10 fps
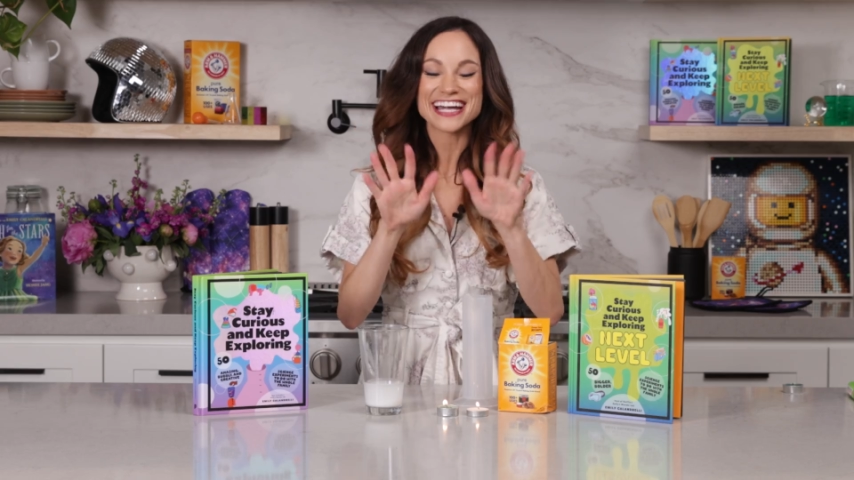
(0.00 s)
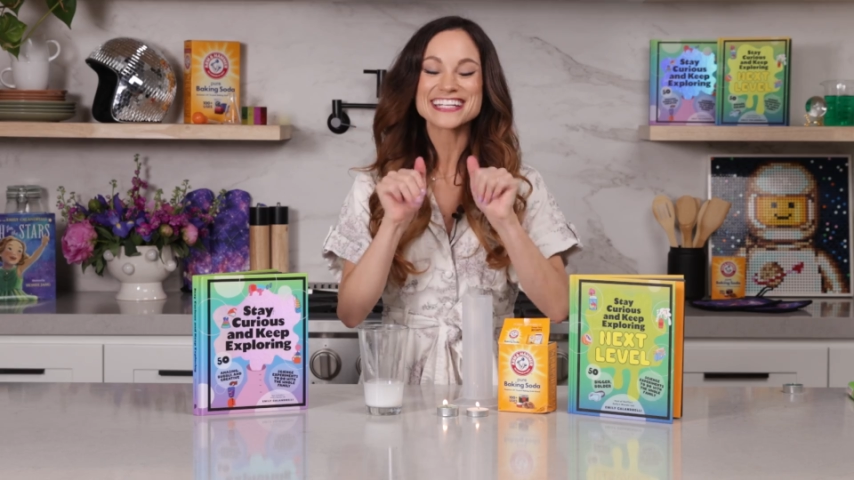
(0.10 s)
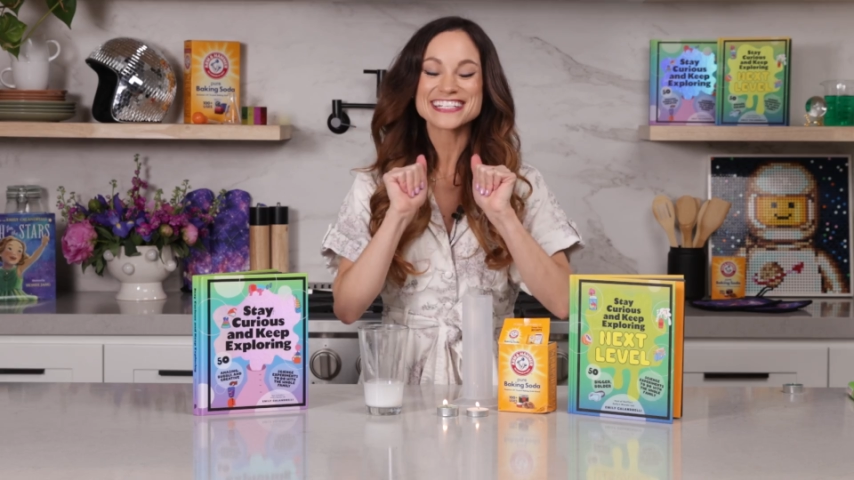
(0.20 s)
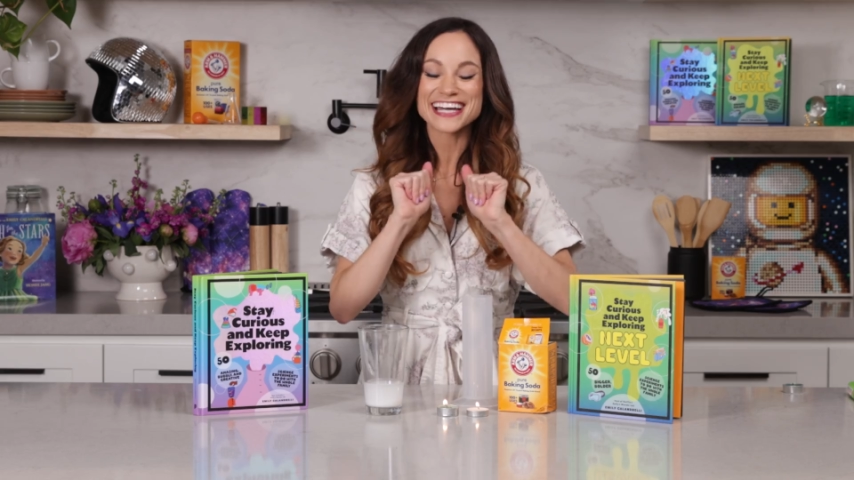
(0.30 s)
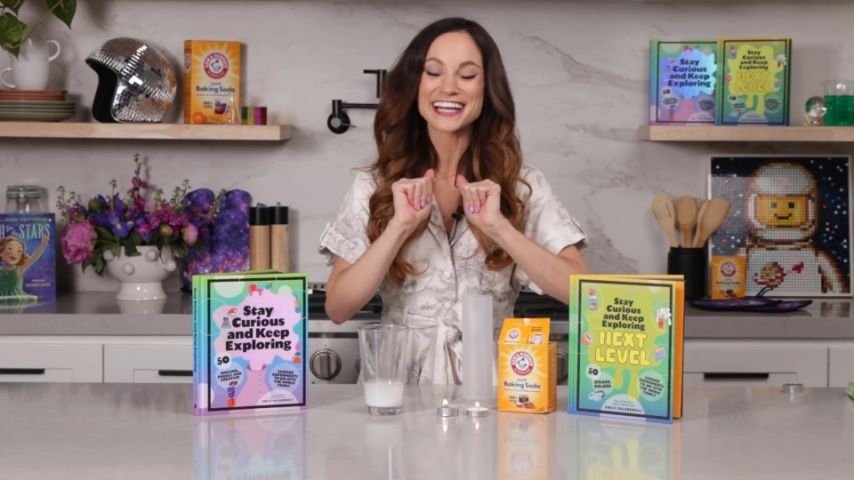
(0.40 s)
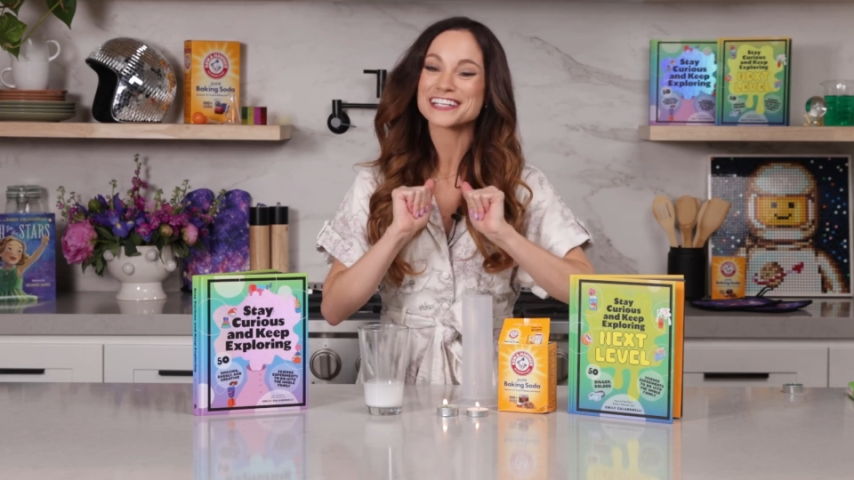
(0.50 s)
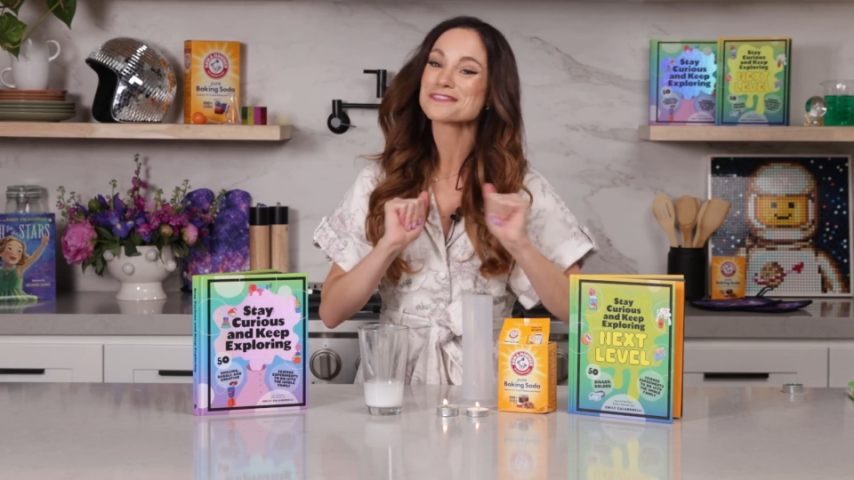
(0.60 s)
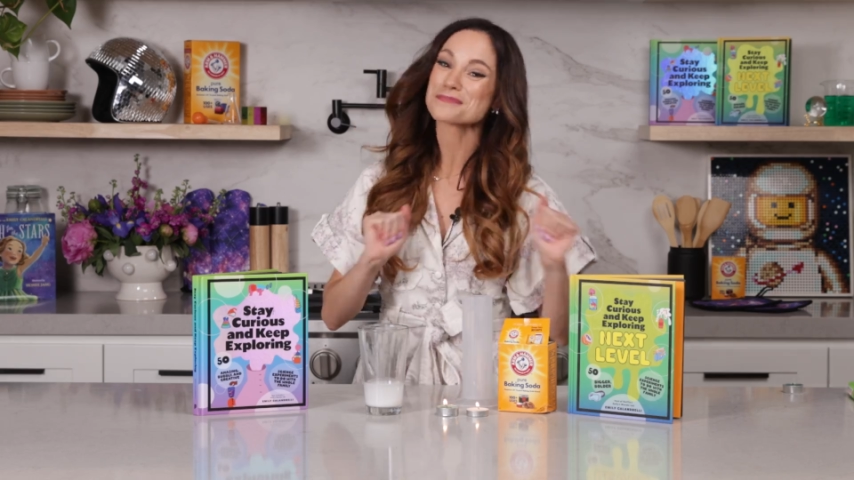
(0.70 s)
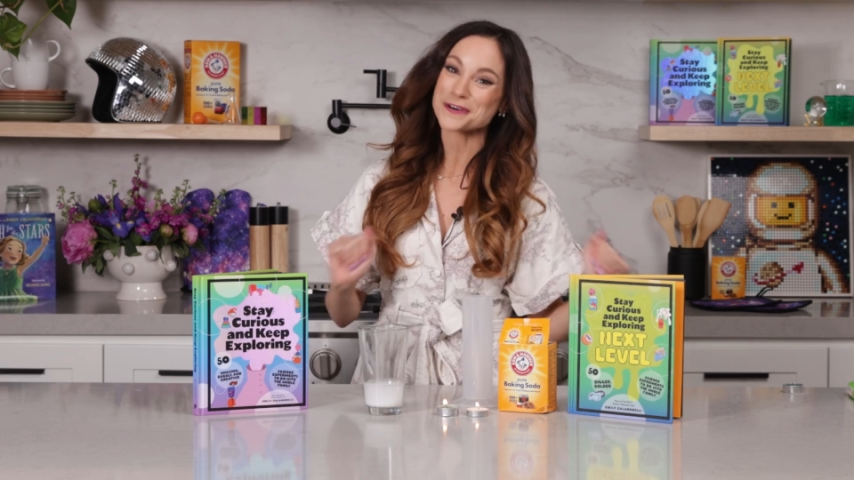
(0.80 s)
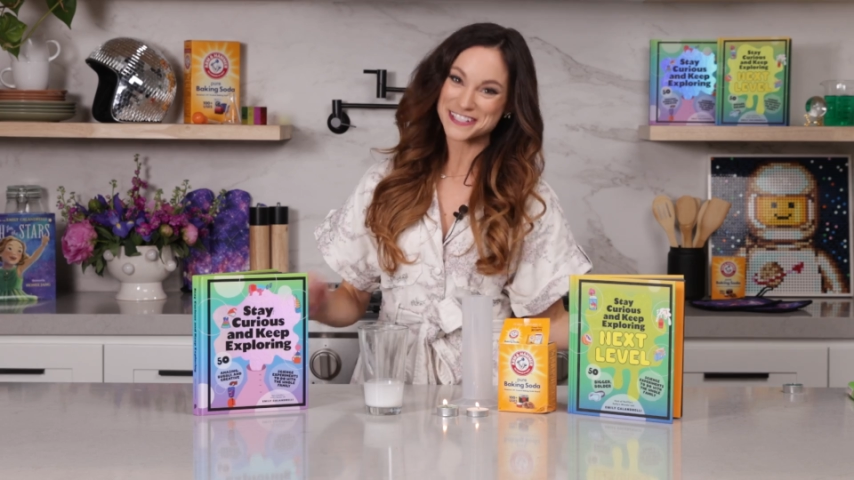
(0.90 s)

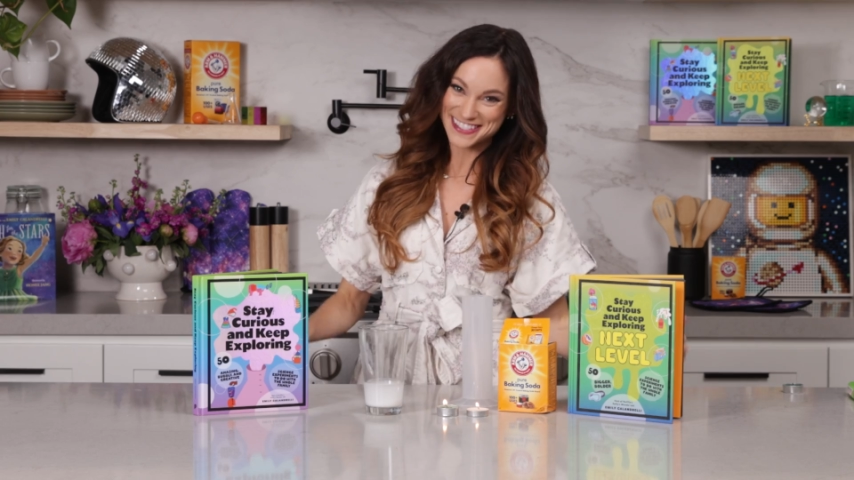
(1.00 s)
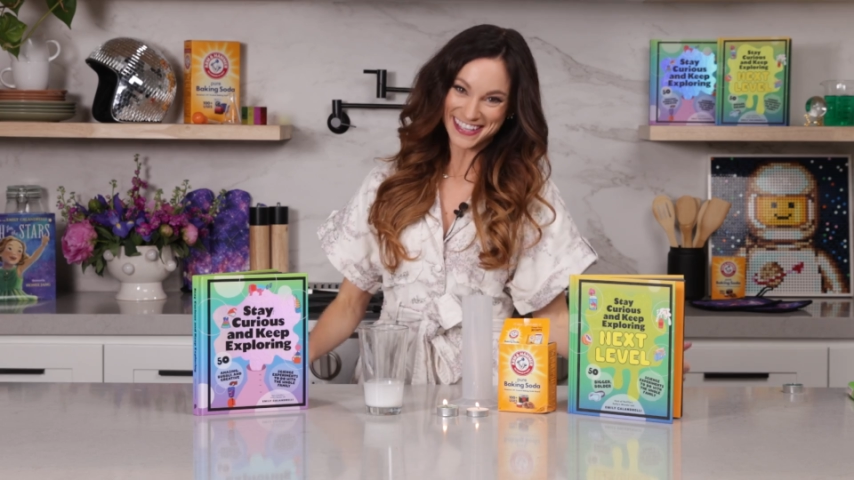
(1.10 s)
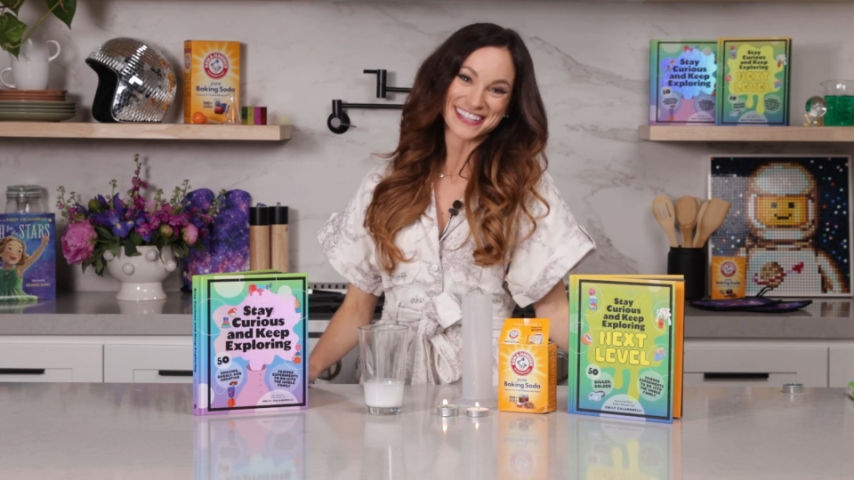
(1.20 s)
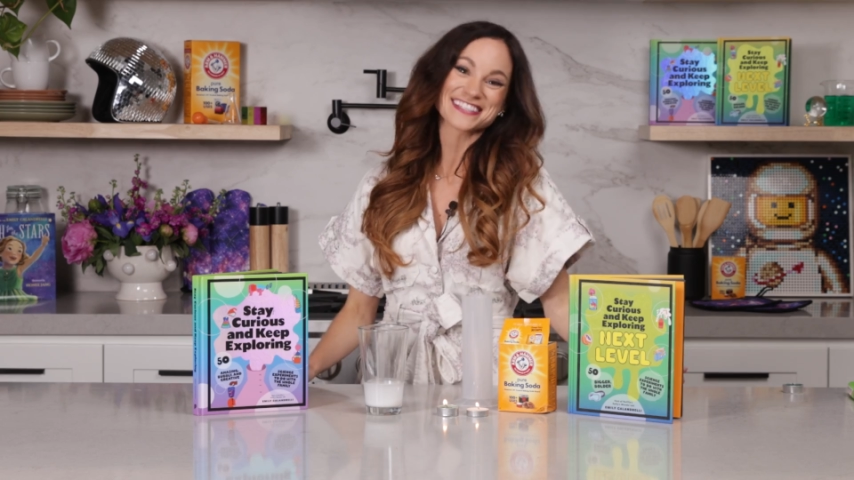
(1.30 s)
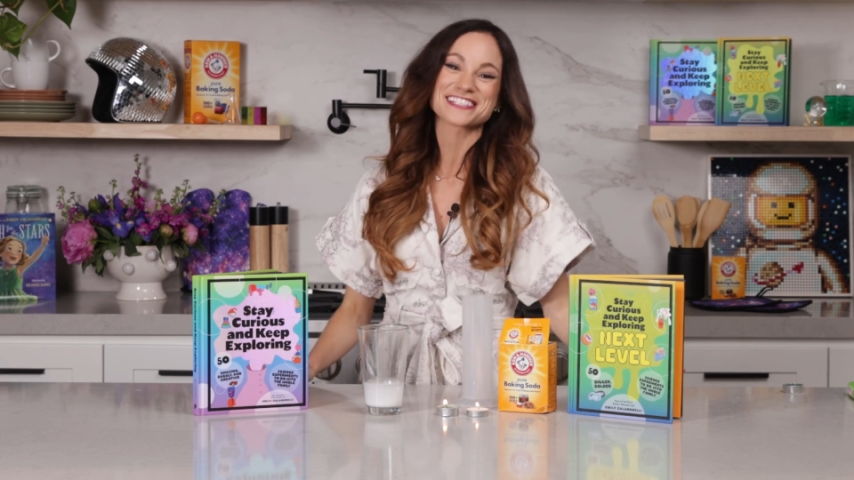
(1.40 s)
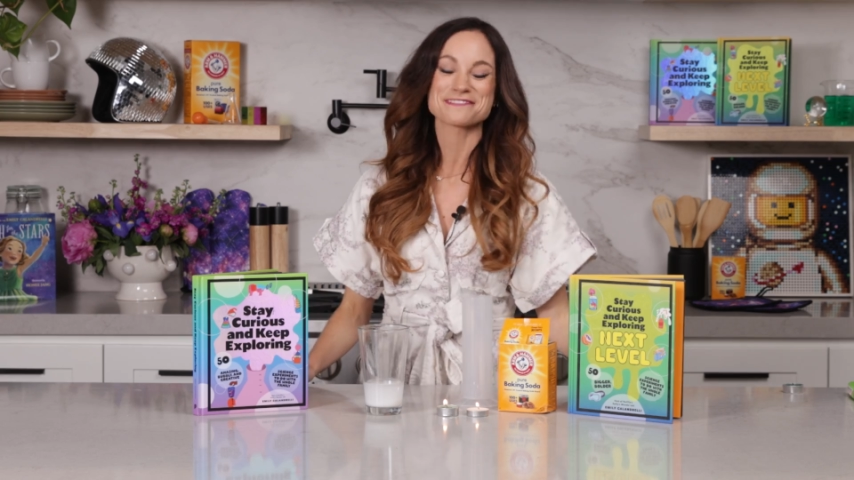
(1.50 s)
99 more science